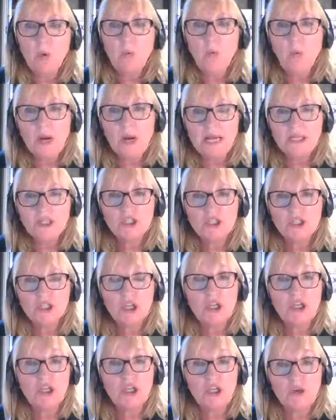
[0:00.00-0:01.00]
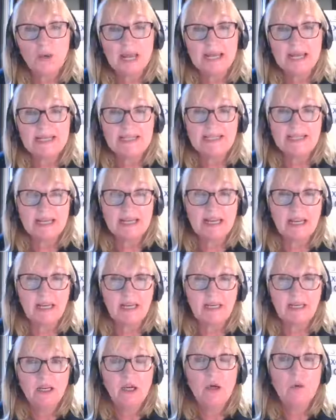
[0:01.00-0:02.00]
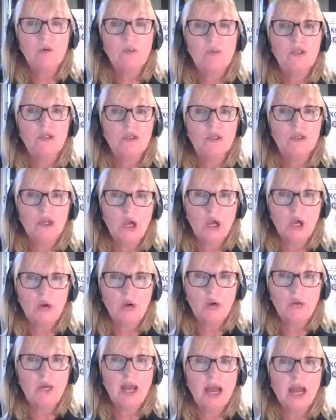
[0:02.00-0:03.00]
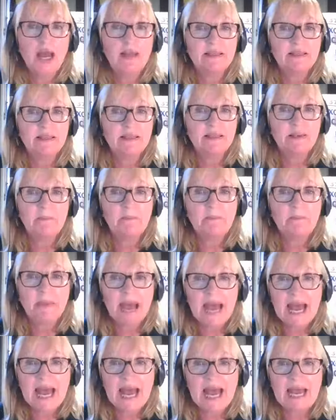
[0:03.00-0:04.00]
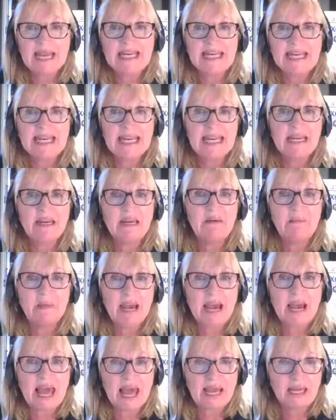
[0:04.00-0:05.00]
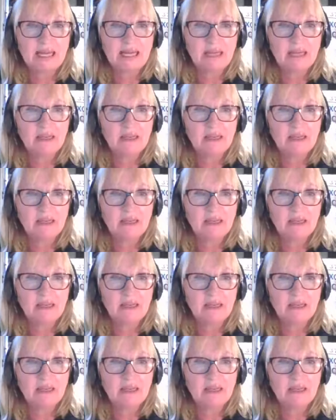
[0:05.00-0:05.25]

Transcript: Which US singer was known as the man in black?